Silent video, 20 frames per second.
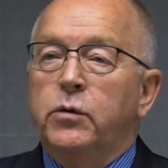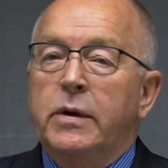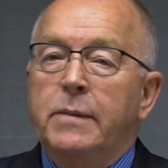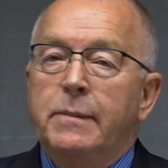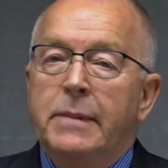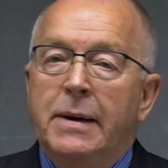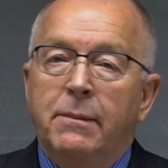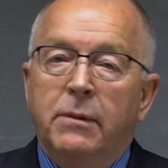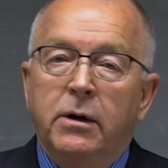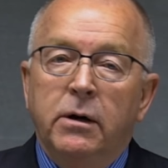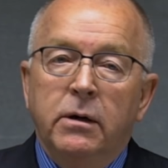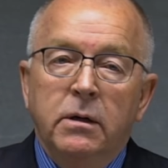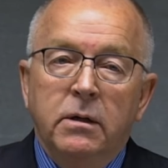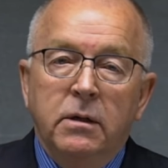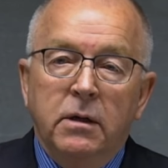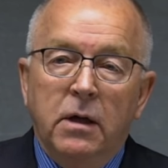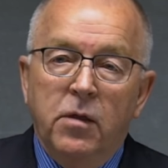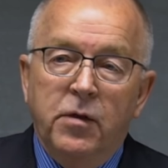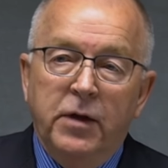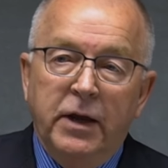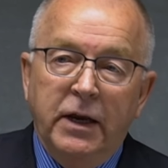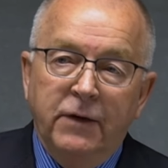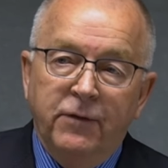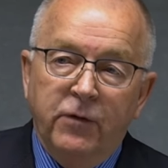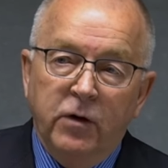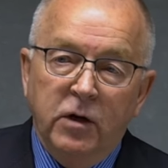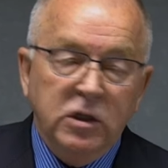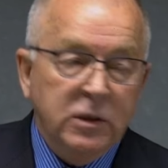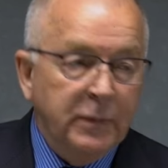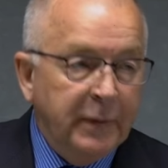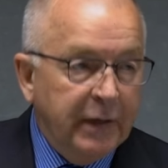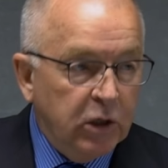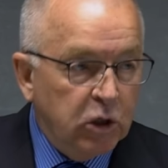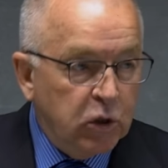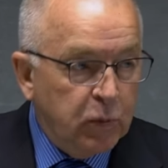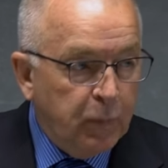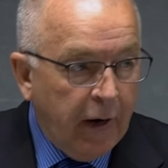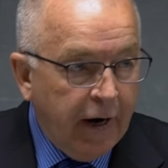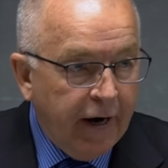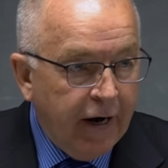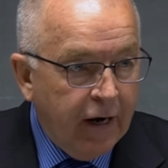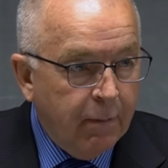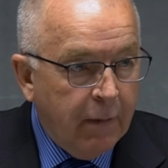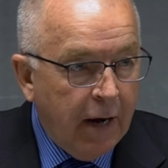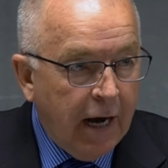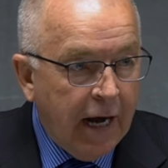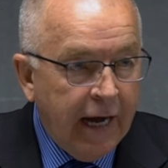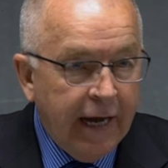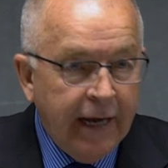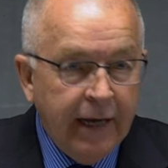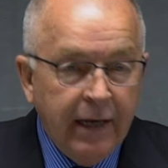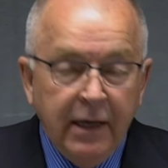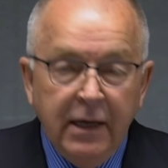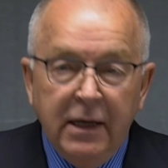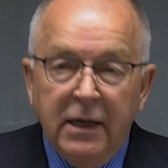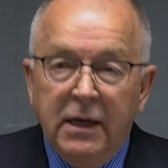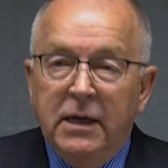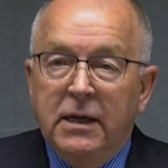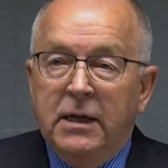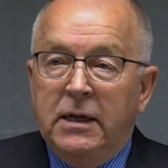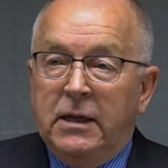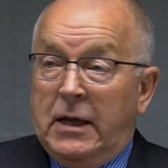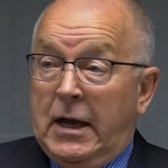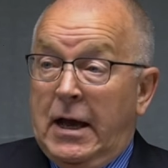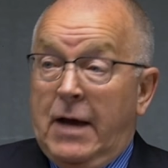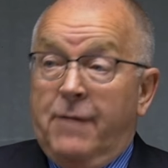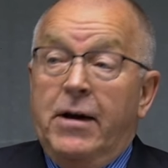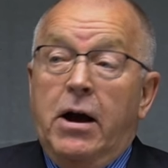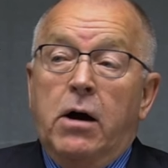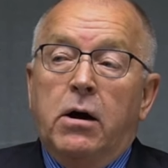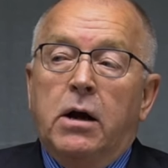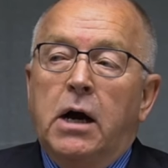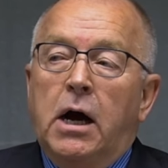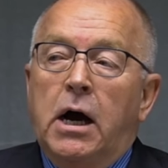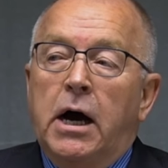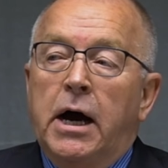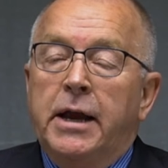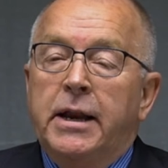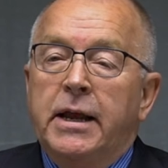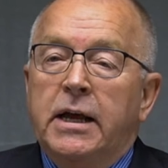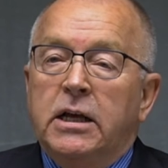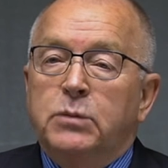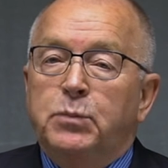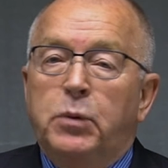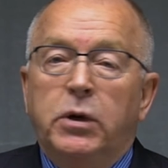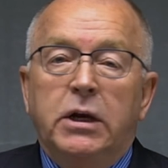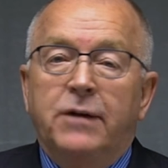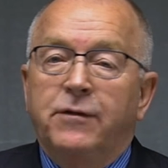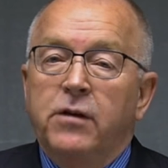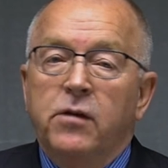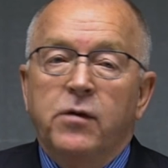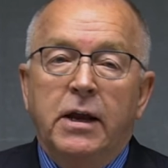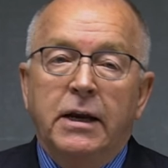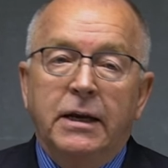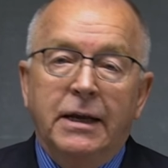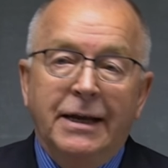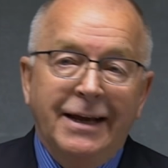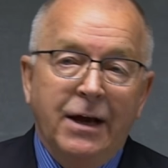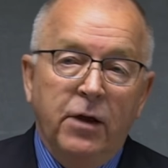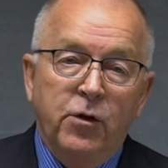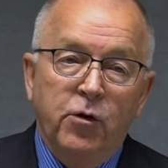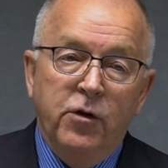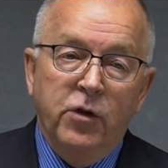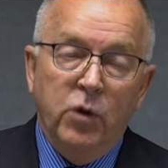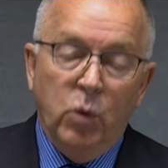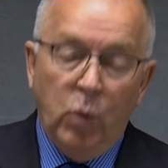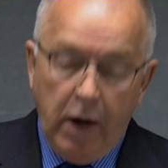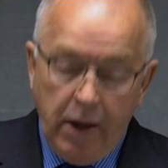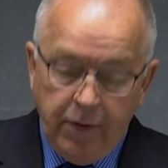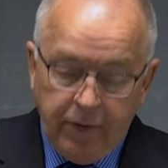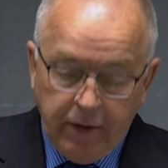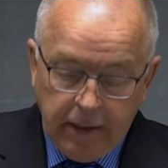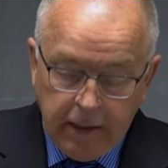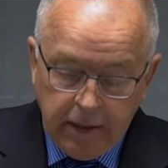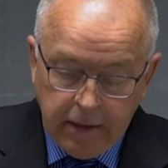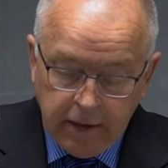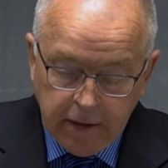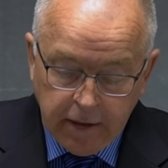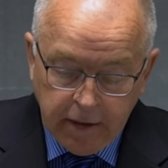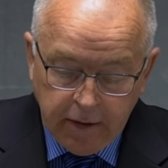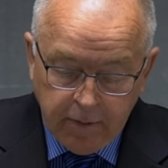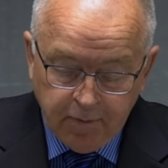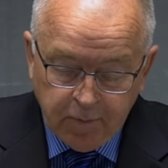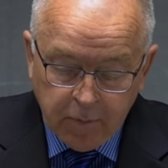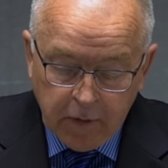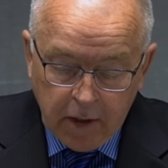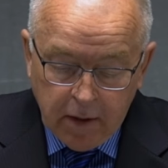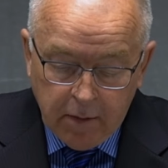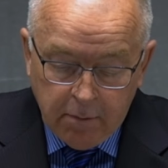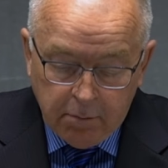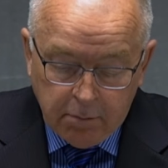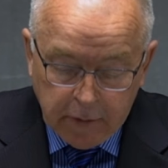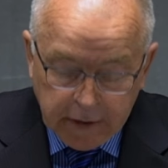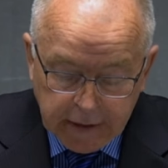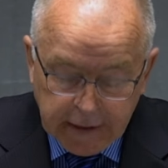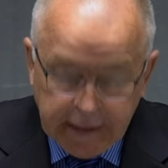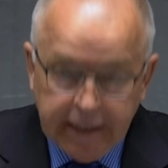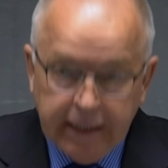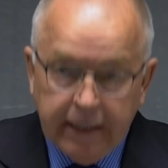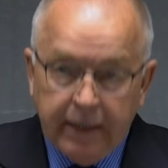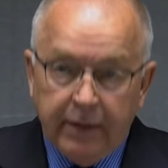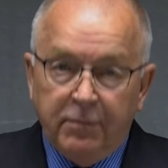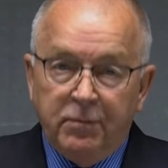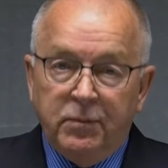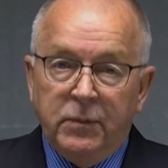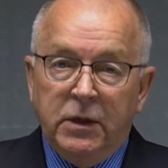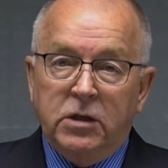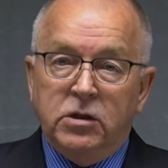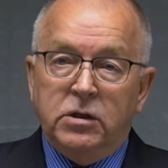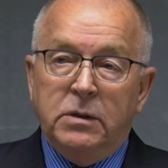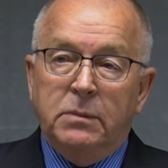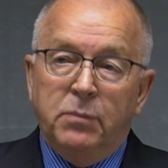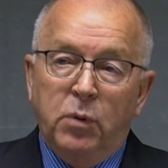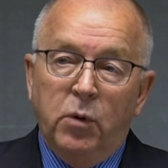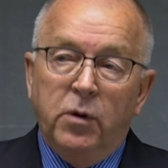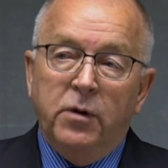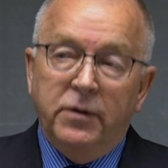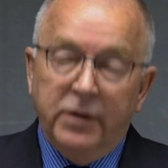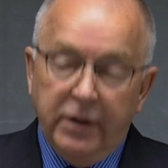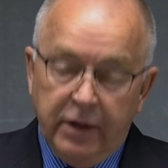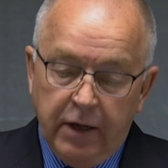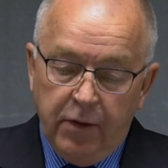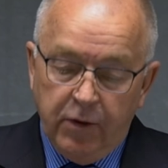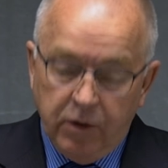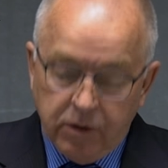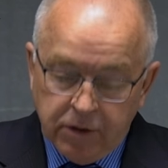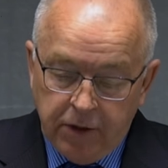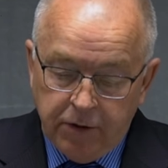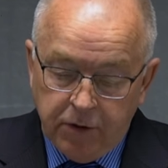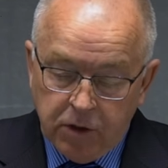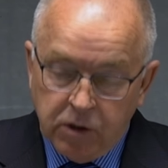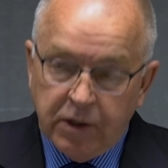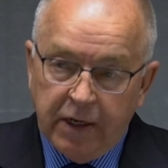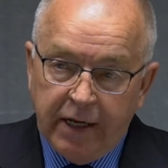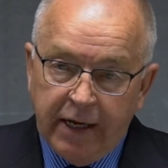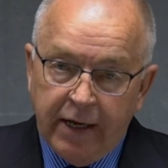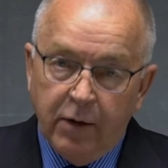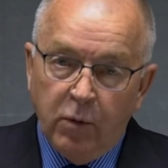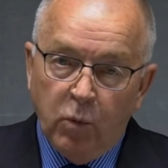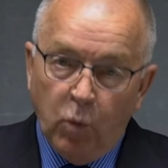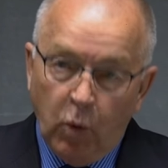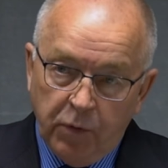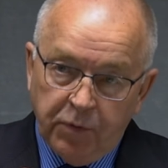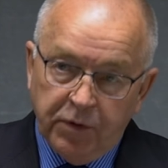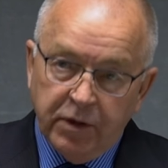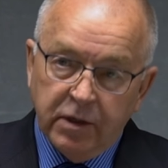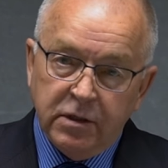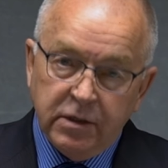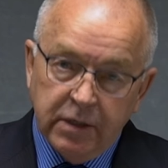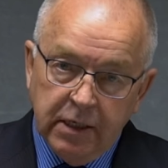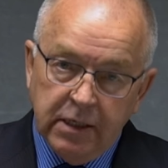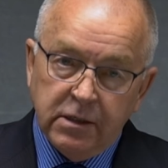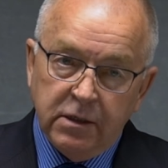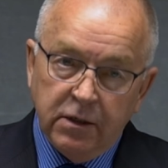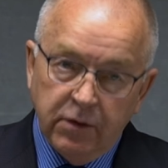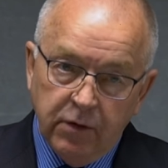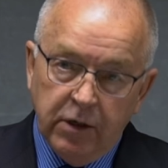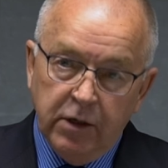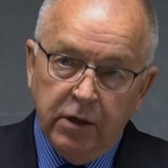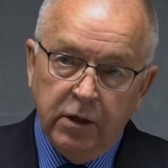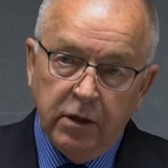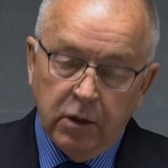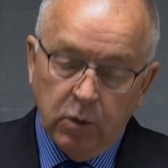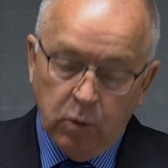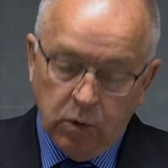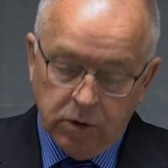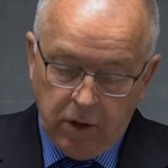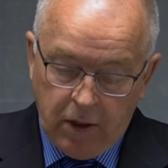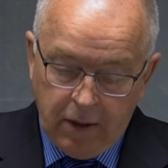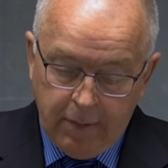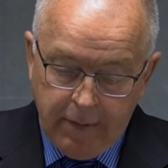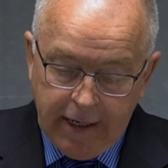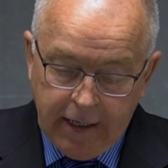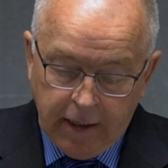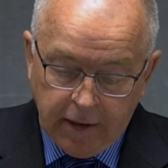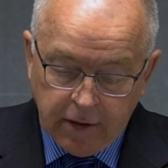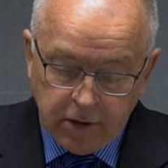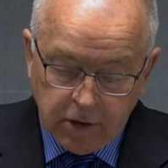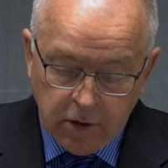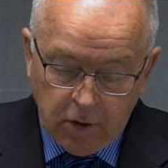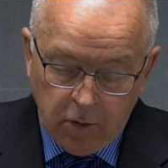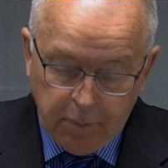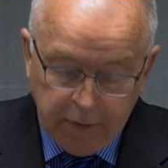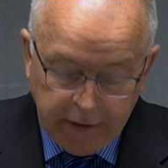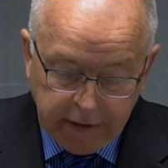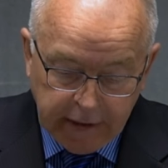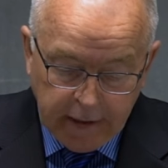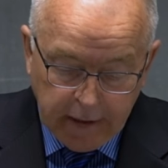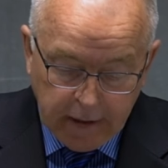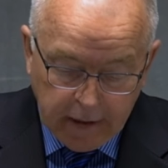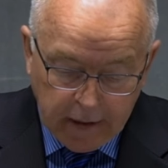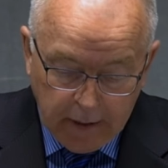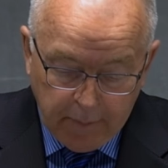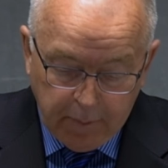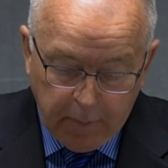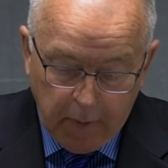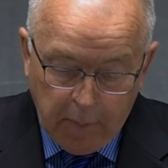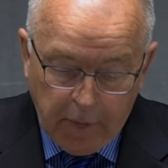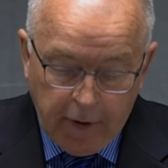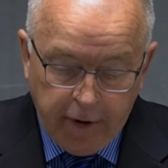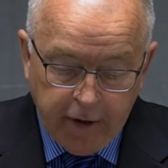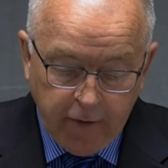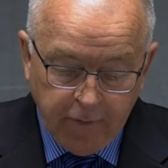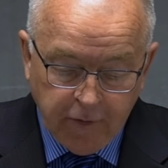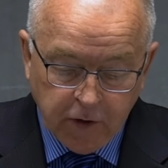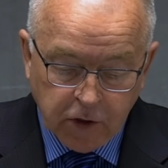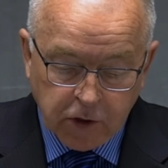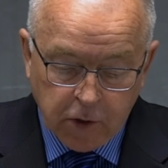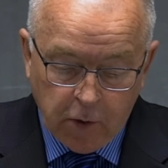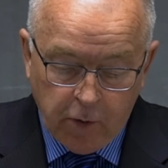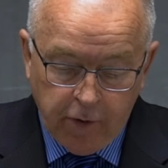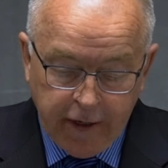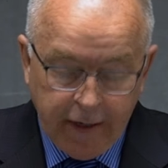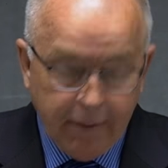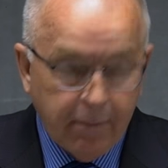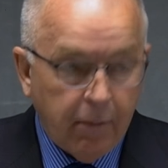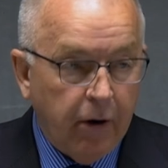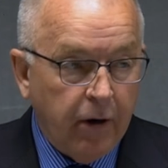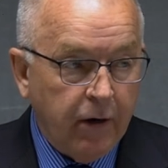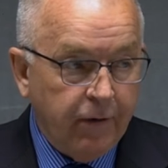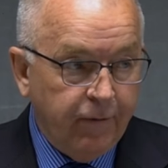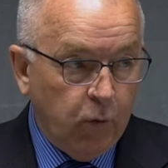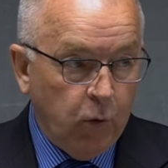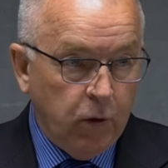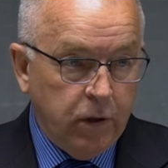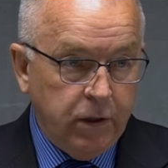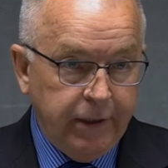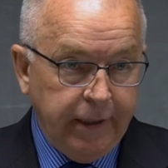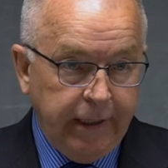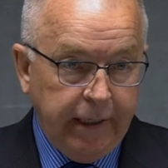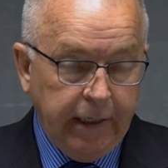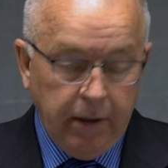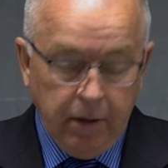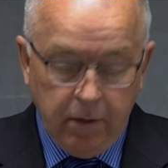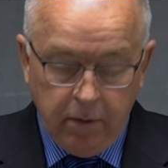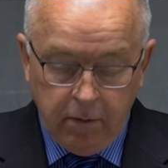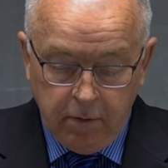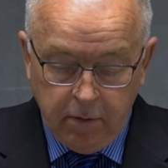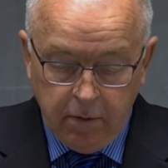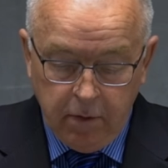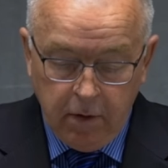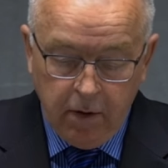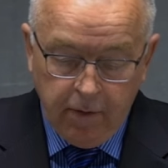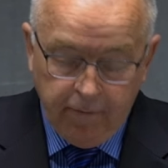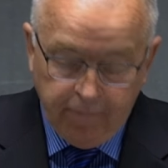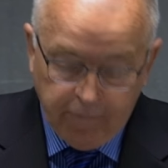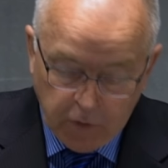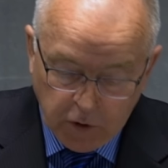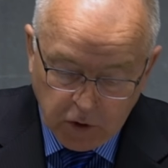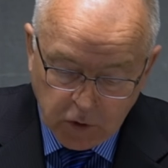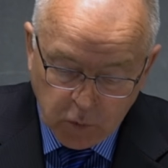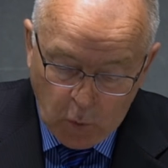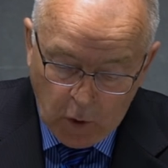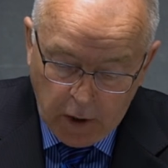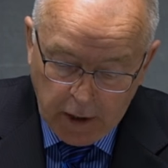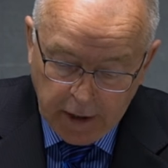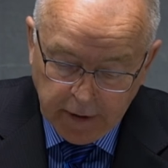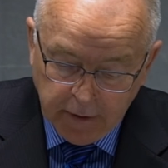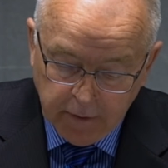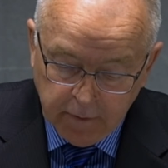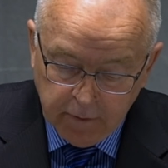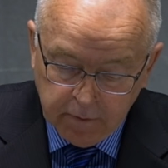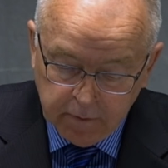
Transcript: remember, a thing for us to be inspired by, of how God has put everything together in the way that He did. But again, it's important that others understand what this season of the year was all about. So picking up a part of the story in Mark 14, verse 1,